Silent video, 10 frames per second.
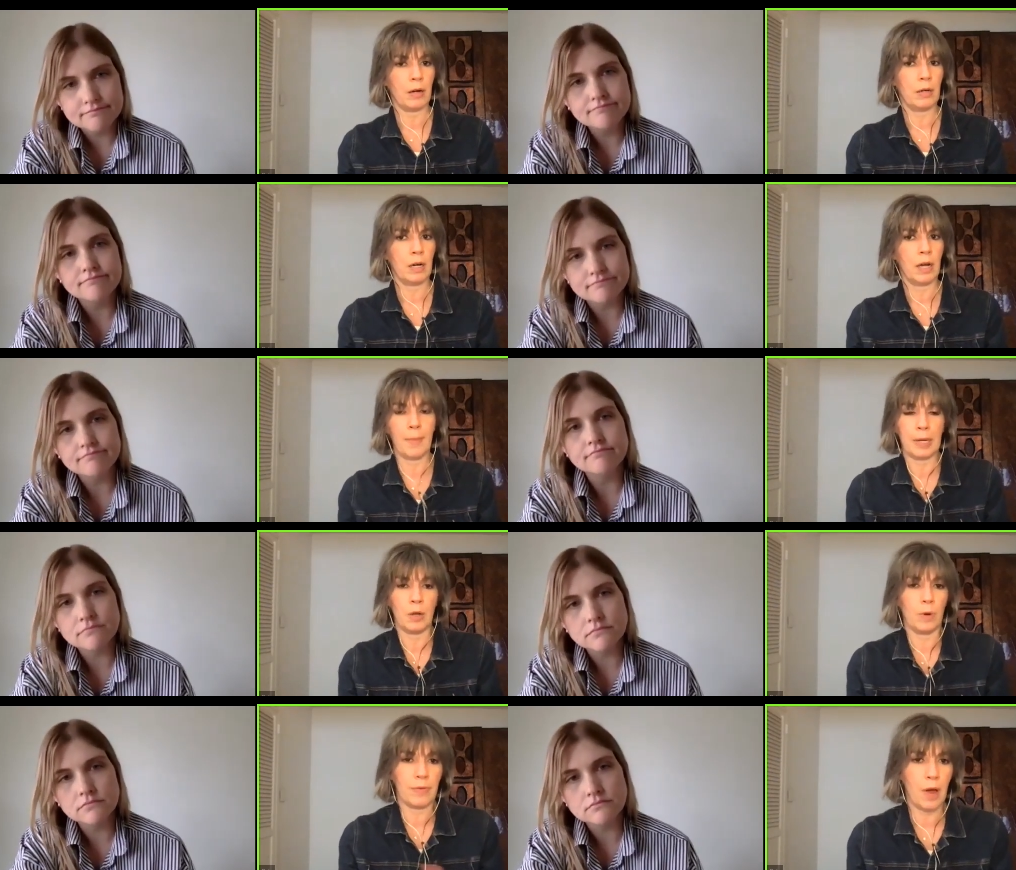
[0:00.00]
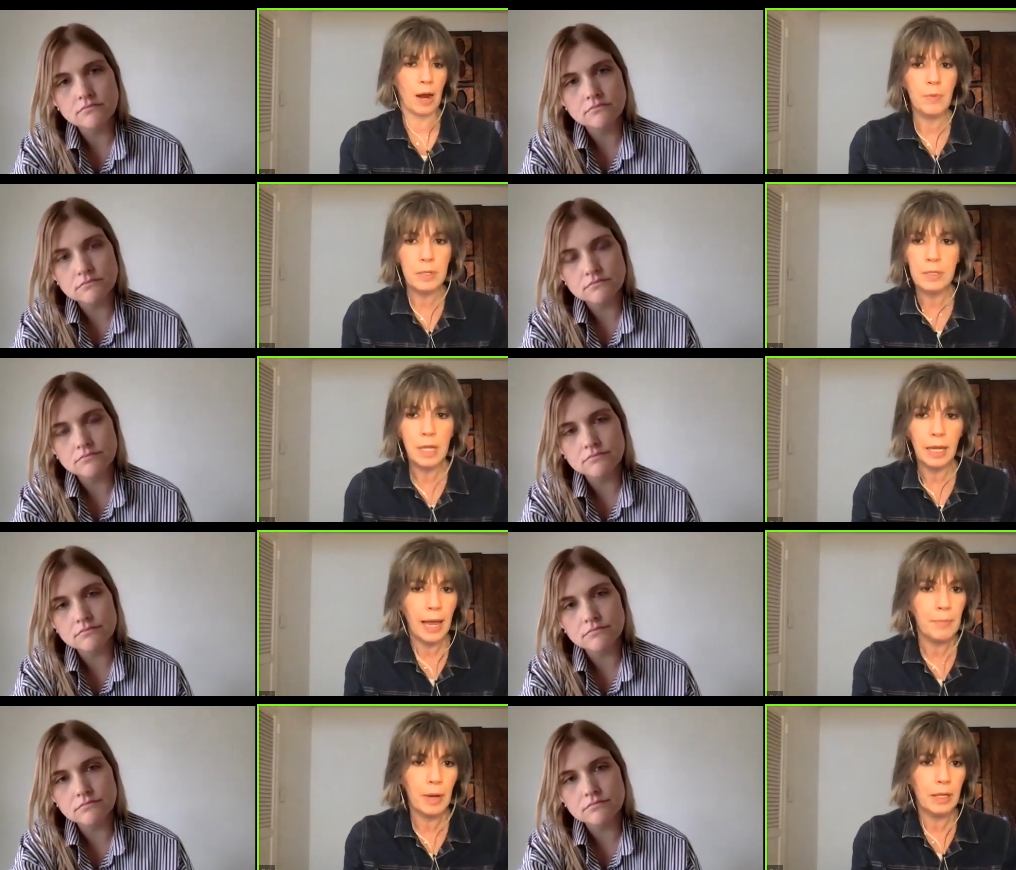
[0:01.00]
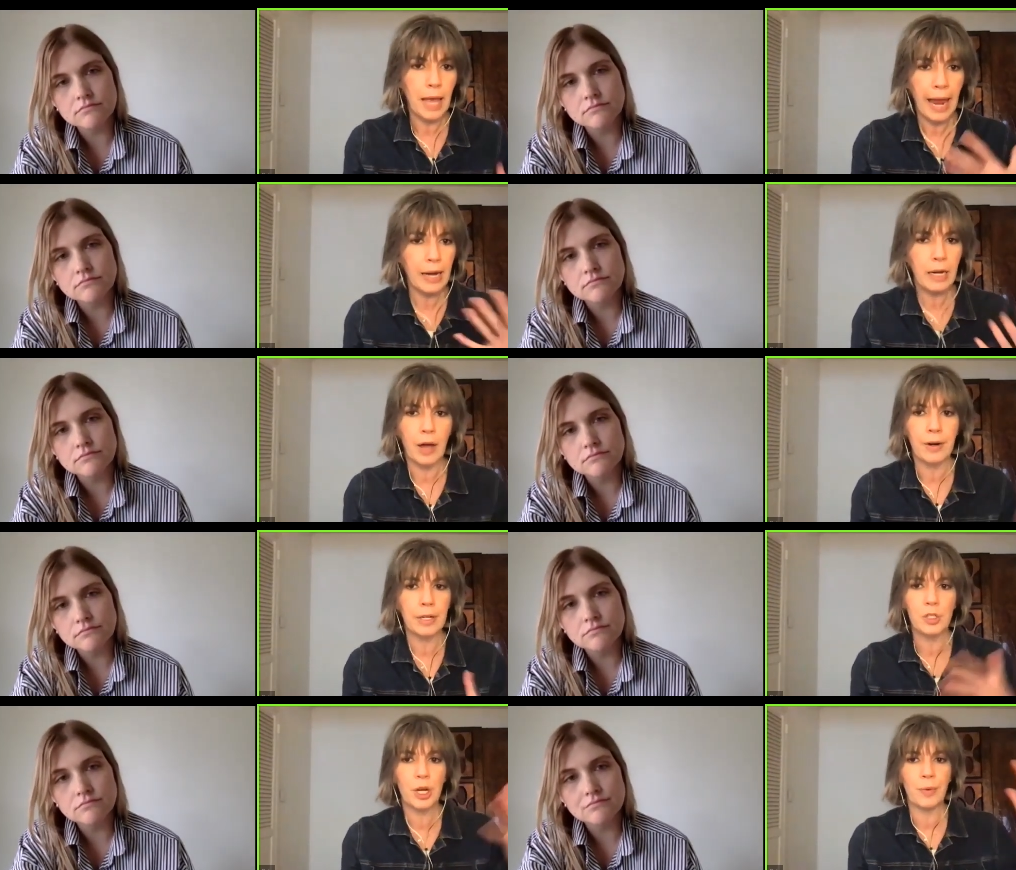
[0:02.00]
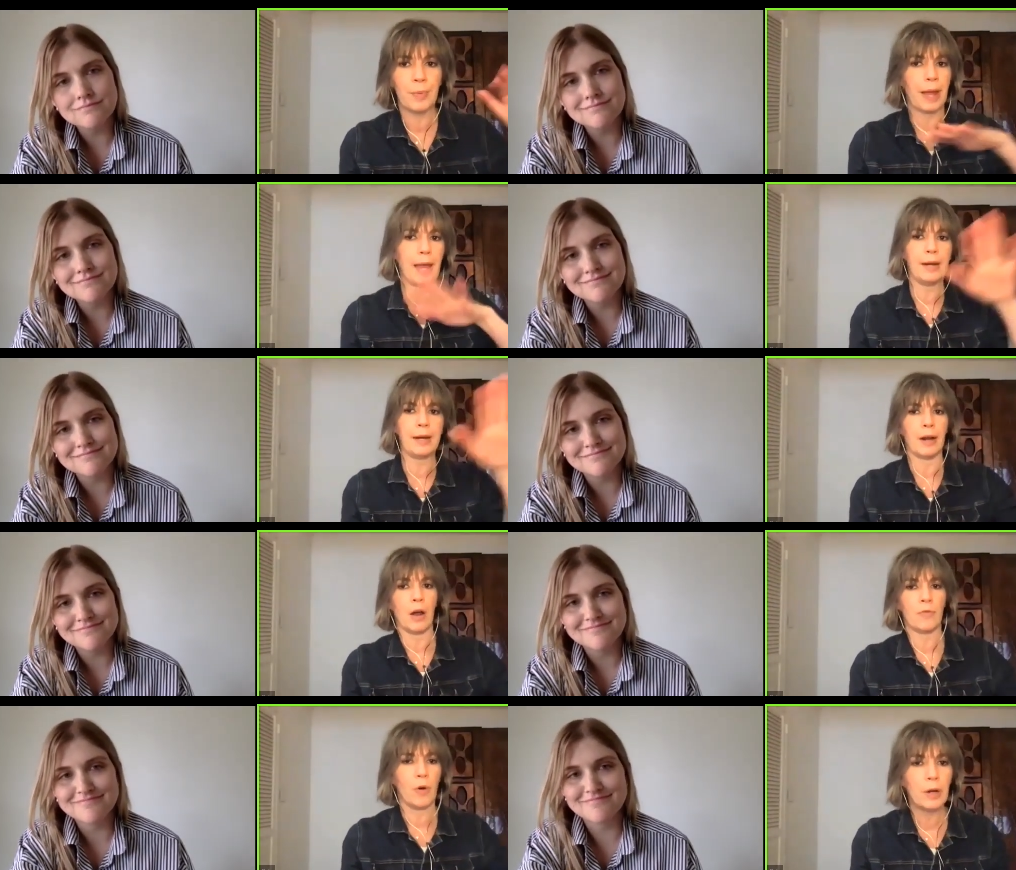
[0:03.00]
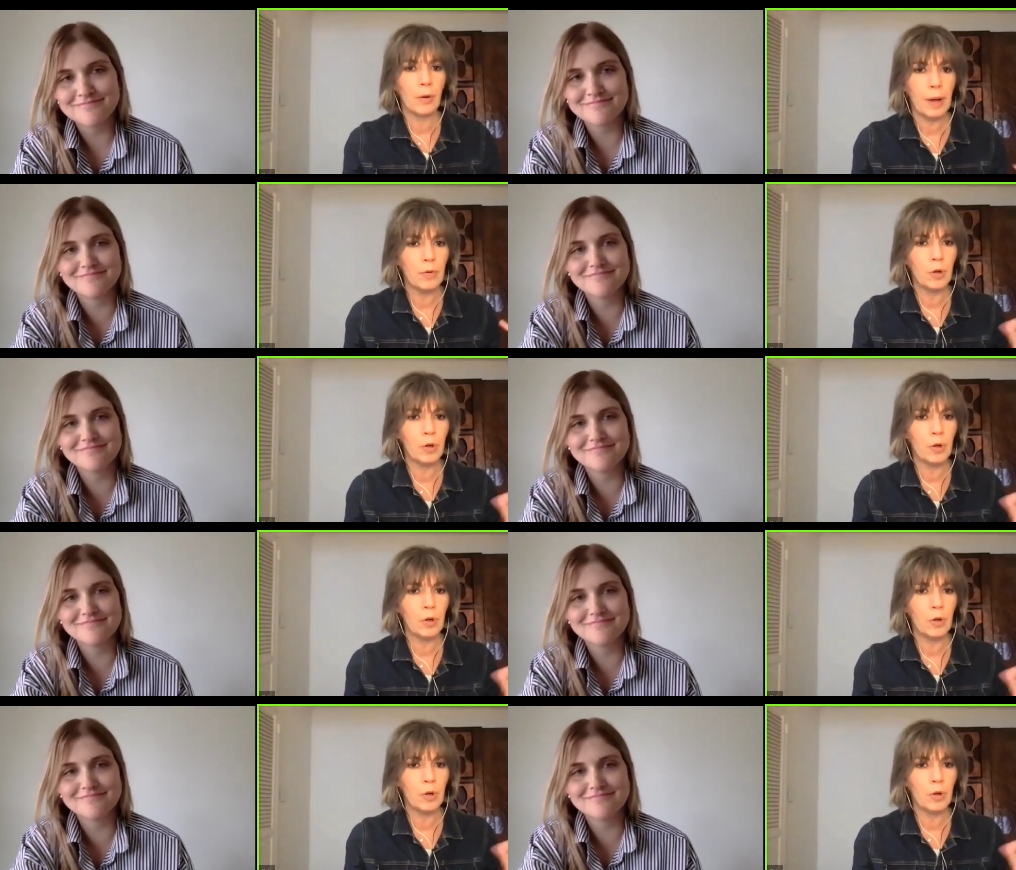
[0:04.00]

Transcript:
Speaker 1: I mean, you would have thought I would like had my head cut, like chicken with my head cut off, running around New